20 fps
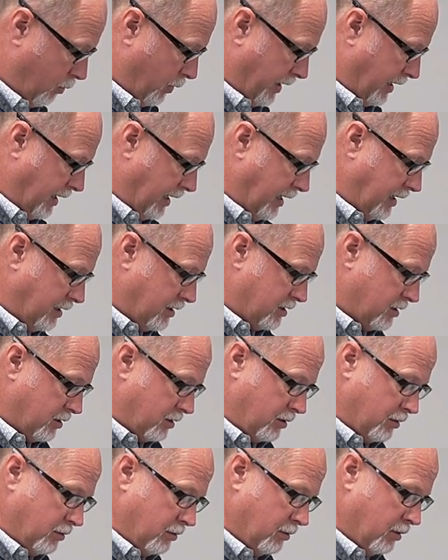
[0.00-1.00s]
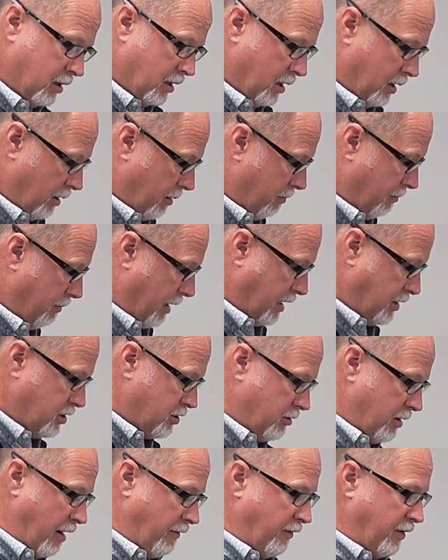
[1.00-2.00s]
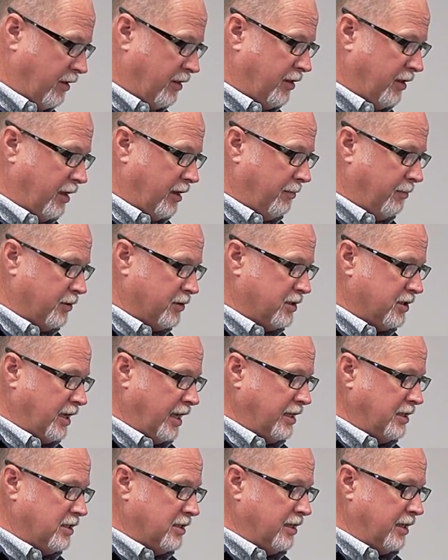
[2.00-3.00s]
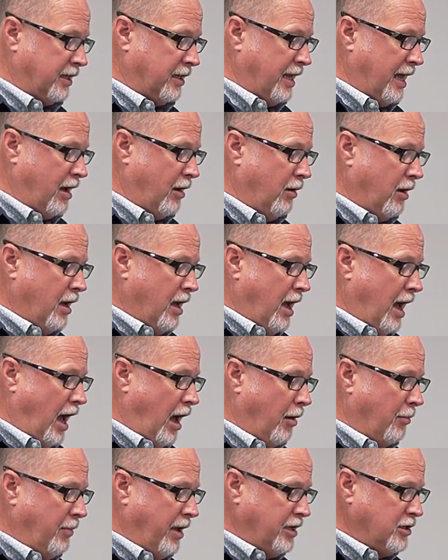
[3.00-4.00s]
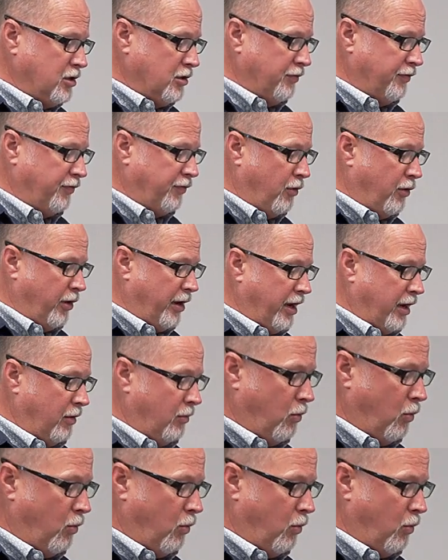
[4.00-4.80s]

we need to measure everything precisely. Now, I'll measure for a